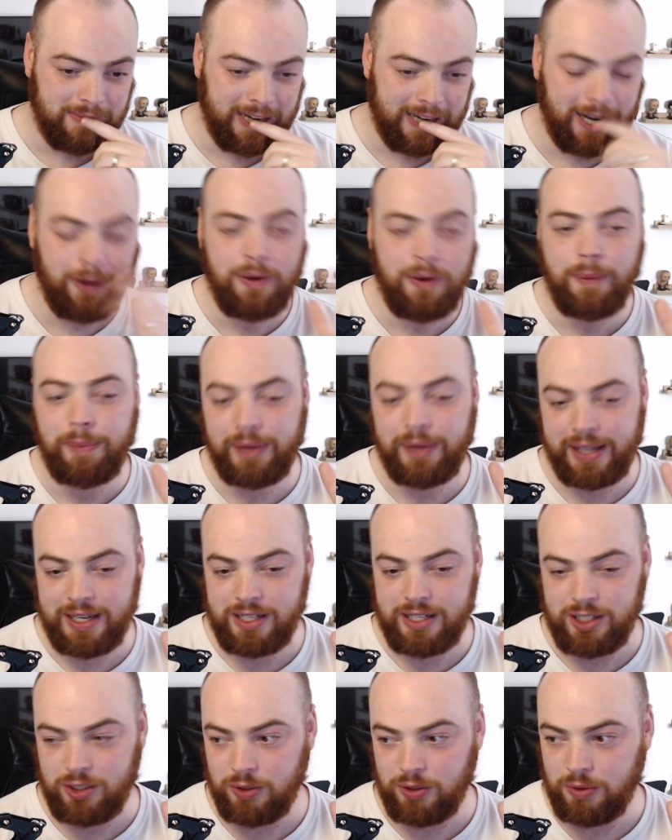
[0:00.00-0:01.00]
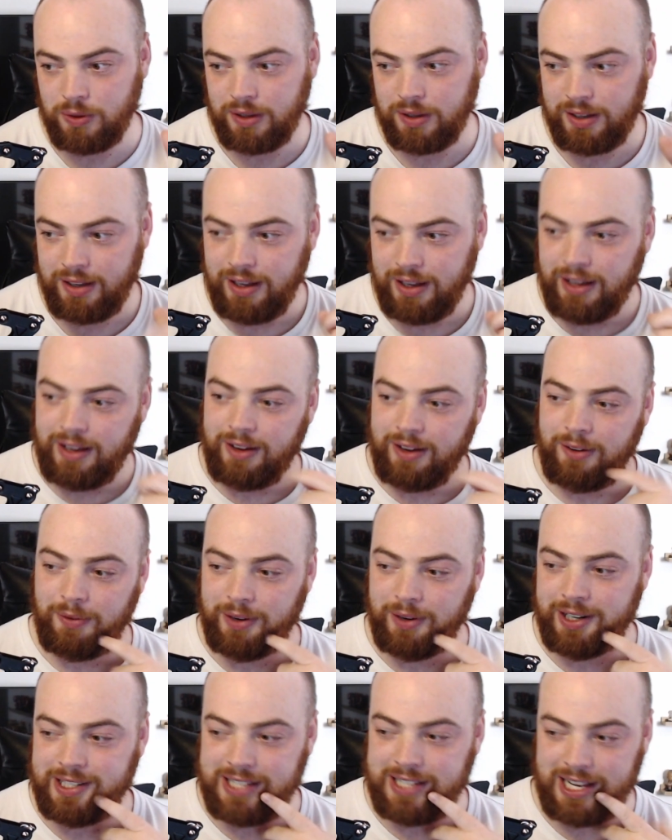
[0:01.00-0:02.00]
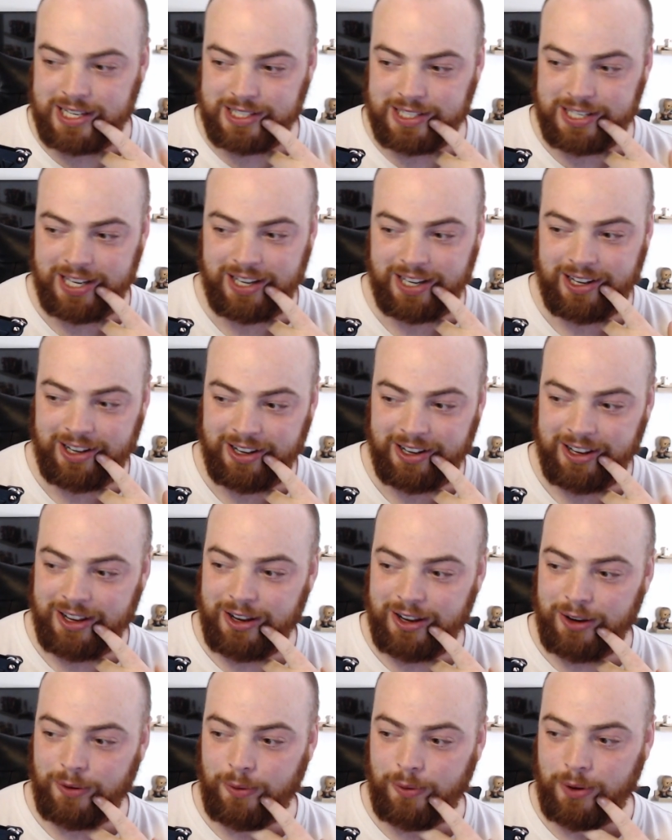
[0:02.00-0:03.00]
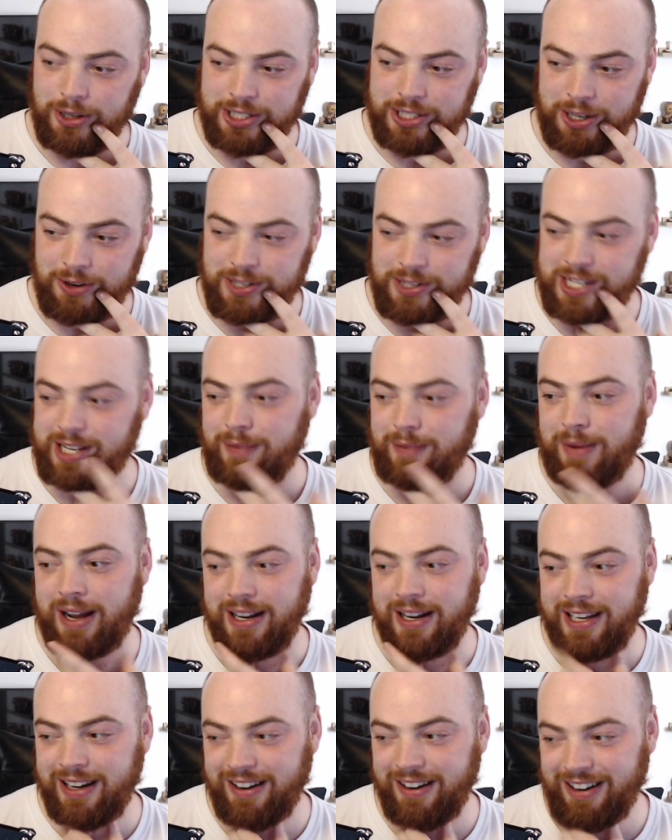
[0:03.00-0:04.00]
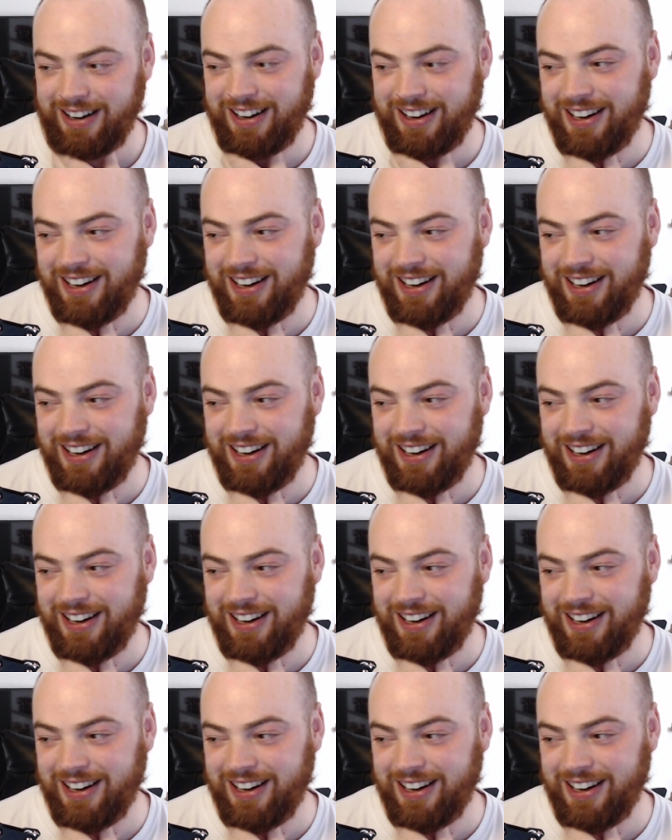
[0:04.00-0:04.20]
of place joke where he says, "Watch out, she's a man eater."